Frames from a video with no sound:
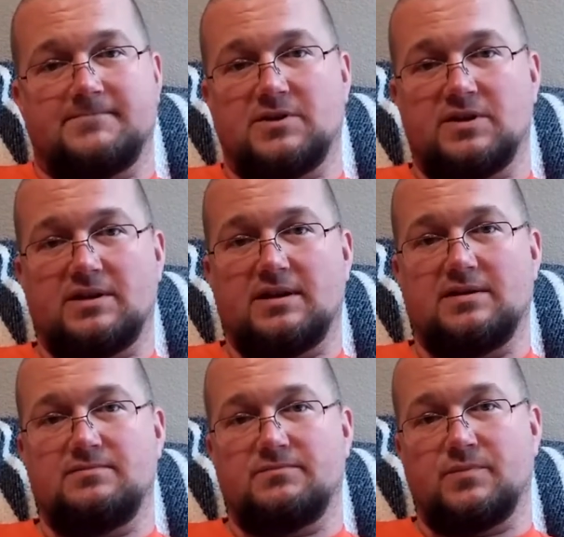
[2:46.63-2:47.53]
So I had
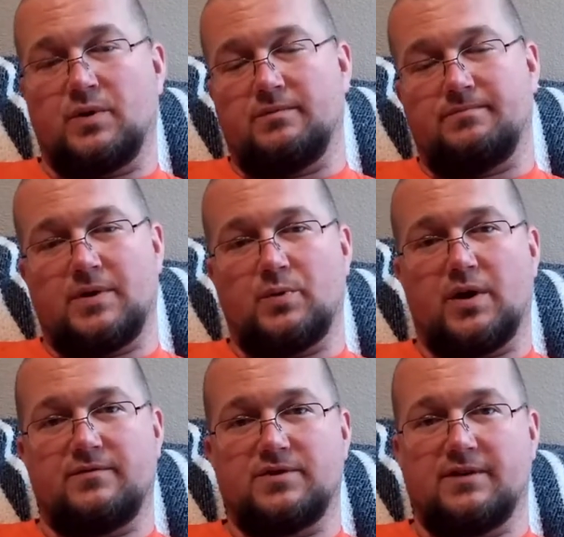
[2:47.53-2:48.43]
to, my
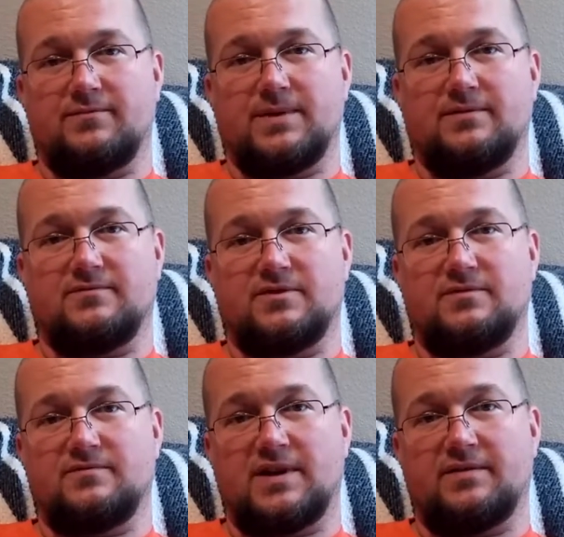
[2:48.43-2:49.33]
wife drive me
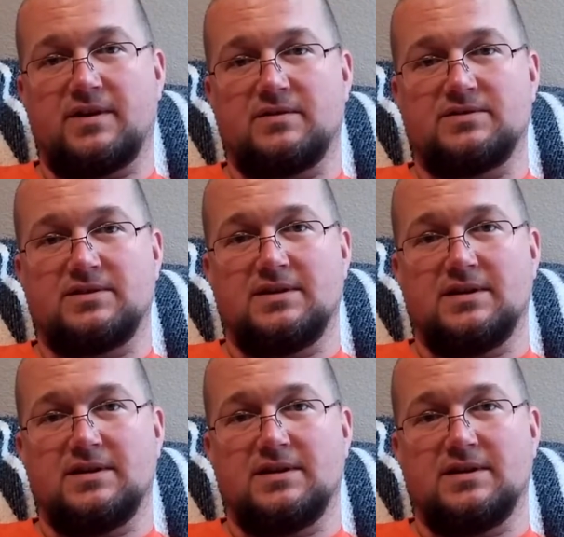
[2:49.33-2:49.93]
for 5 hours,